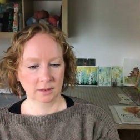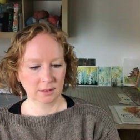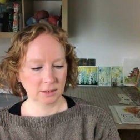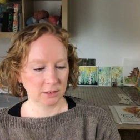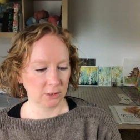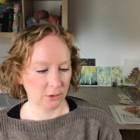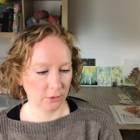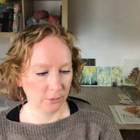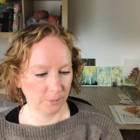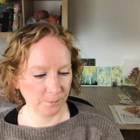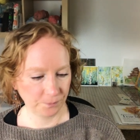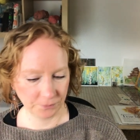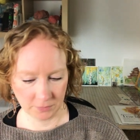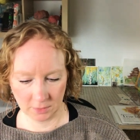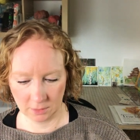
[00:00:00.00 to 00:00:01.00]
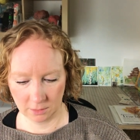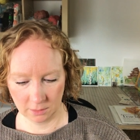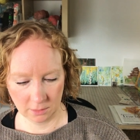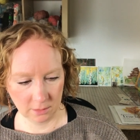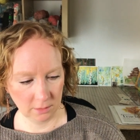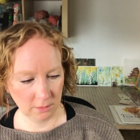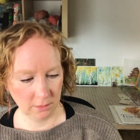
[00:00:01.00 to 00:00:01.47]
So
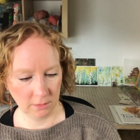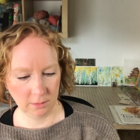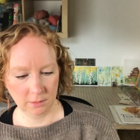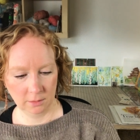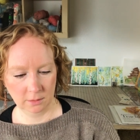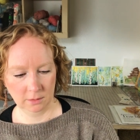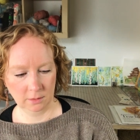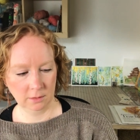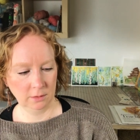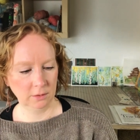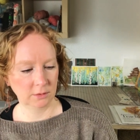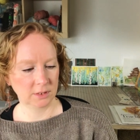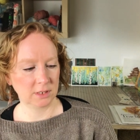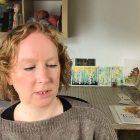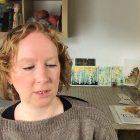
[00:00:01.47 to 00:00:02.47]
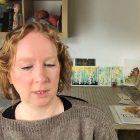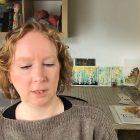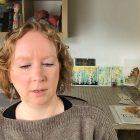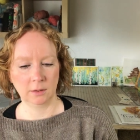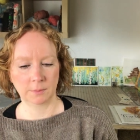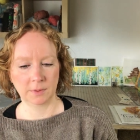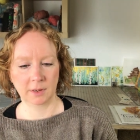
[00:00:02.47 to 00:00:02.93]
you'll see,
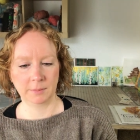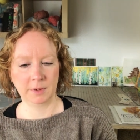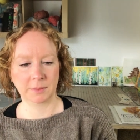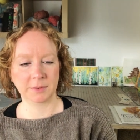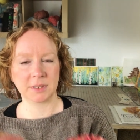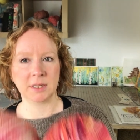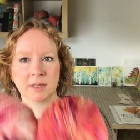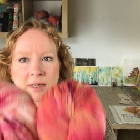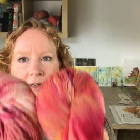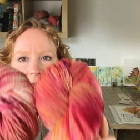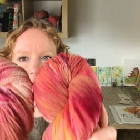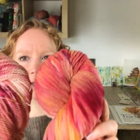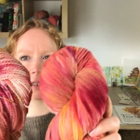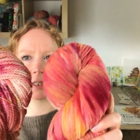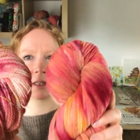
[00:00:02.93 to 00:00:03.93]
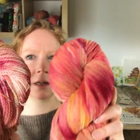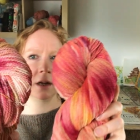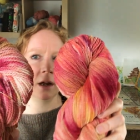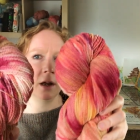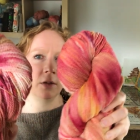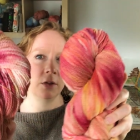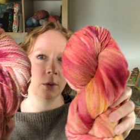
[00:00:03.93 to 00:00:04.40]
you'll probably be able to see the difference.
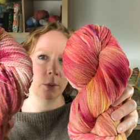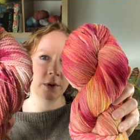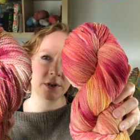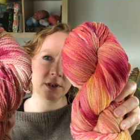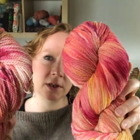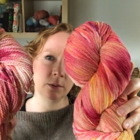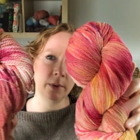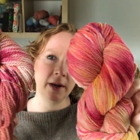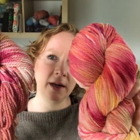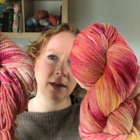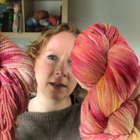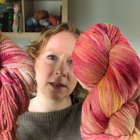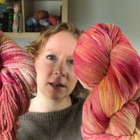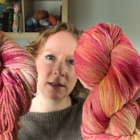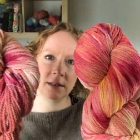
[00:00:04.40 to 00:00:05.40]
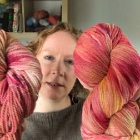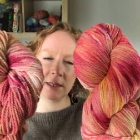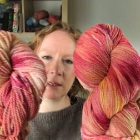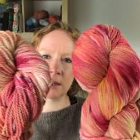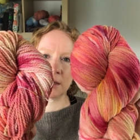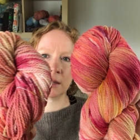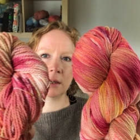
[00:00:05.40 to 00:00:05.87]
The worsted weight
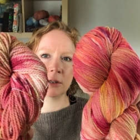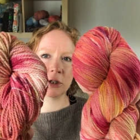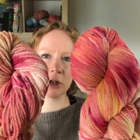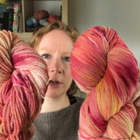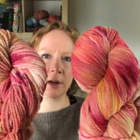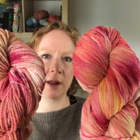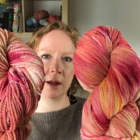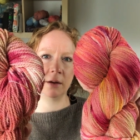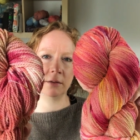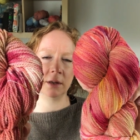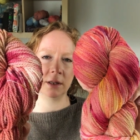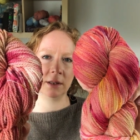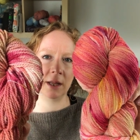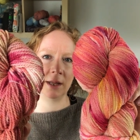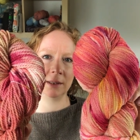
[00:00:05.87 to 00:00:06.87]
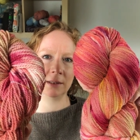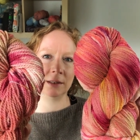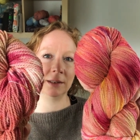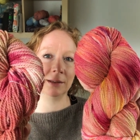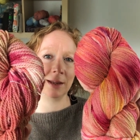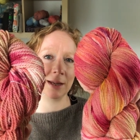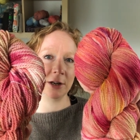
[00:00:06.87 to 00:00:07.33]
did turn out a lot
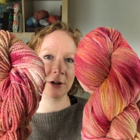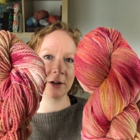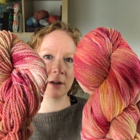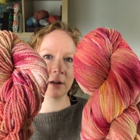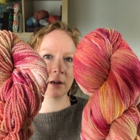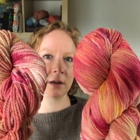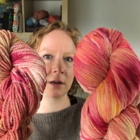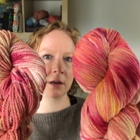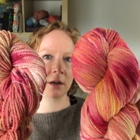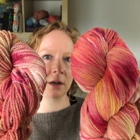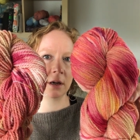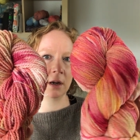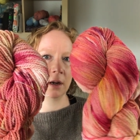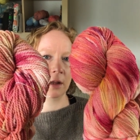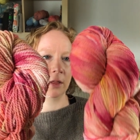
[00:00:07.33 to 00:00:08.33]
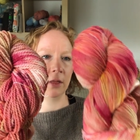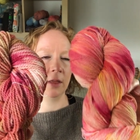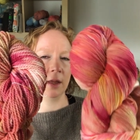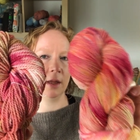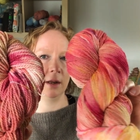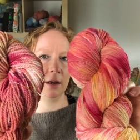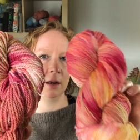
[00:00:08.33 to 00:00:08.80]
lighter
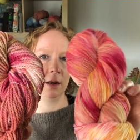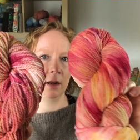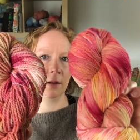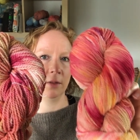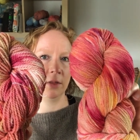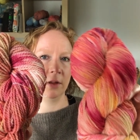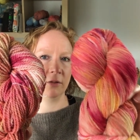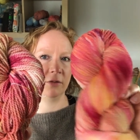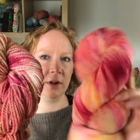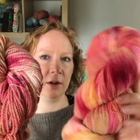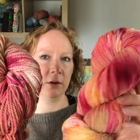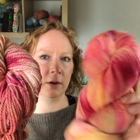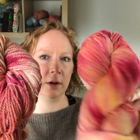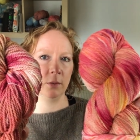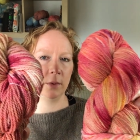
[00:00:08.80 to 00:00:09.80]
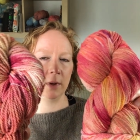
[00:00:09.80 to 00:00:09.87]
than the fingering